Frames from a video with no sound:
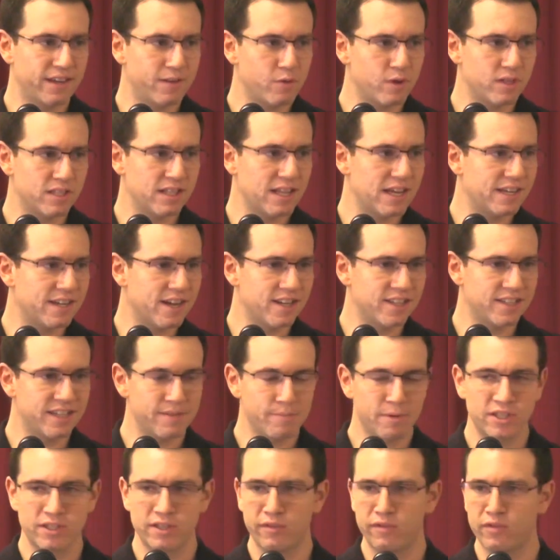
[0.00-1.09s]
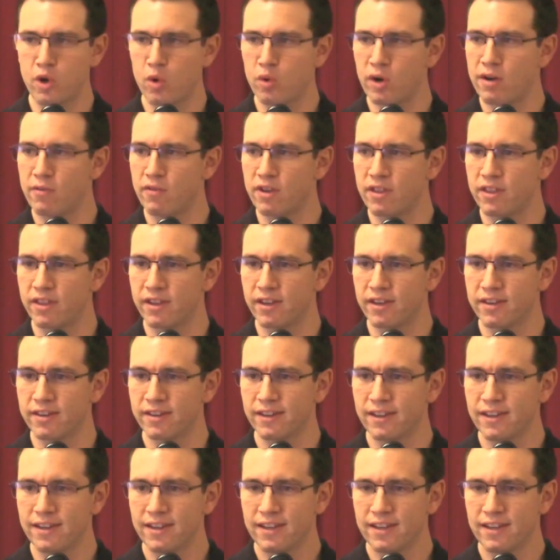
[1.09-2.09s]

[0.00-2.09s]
He wasn't like us. He must have known everything.